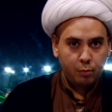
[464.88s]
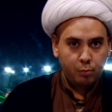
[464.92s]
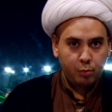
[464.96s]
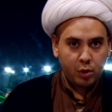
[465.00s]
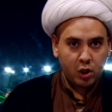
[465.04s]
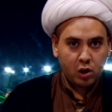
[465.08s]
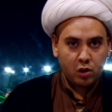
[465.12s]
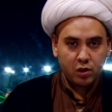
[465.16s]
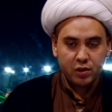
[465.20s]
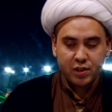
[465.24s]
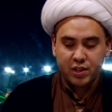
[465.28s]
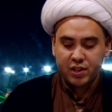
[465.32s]

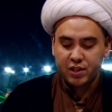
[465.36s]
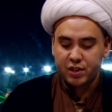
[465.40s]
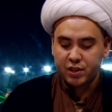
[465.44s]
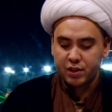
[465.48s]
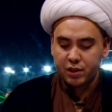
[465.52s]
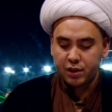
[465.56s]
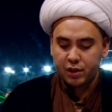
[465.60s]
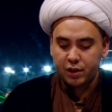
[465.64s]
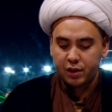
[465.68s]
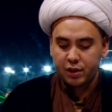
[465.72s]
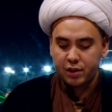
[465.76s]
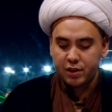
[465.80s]
Because
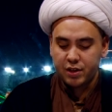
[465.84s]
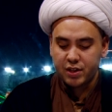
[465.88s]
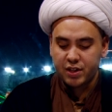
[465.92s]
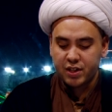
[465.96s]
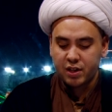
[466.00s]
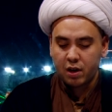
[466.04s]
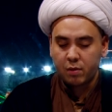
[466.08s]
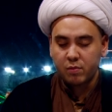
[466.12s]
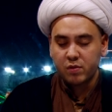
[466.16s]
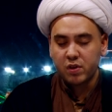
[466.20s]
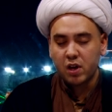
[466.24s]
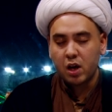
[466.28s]

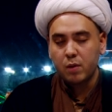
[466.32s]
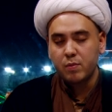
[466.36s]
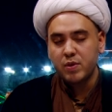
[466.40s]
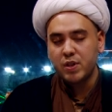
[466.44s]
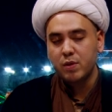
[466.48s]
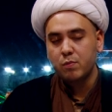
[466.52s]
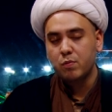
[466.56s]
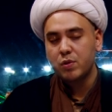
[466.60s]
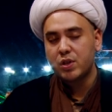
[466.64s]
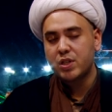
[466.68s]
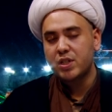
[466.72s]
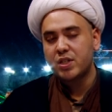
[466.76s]
sometimes
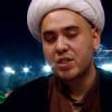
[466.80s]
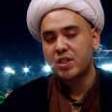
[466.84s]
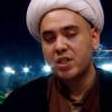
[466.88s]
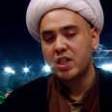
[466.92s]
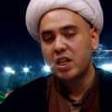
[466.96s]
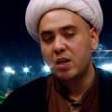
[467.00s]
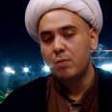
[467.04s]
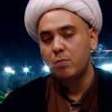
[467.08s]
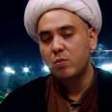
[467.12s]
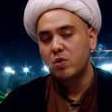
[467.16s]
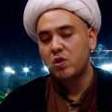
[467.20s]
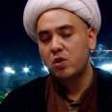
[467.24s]
it would
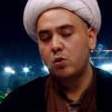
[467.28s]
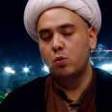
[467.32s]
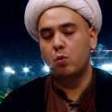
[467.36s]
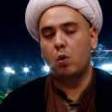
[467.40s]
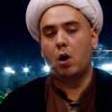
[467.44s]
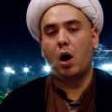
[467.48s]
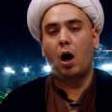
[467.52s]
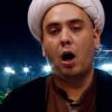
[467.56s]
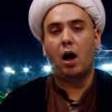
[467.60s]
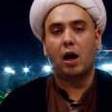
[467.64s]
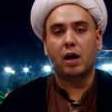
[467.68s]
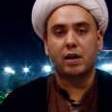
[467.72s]
seem to
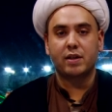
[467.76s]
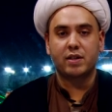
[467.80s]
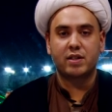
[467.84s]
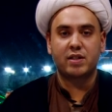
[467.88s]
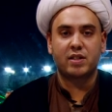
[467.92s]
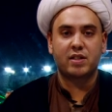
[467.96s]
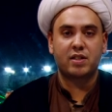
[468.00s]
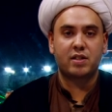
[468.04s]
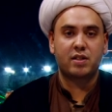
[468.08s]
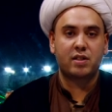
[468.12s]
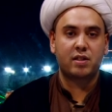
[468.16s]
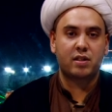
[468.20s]

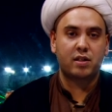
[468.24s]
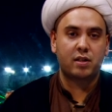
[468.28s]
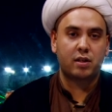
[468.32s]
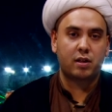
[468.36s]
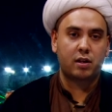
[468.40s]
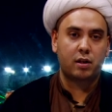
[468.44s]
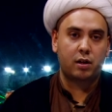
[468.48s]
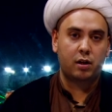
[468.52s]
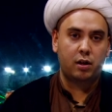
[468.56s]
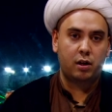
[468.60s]
us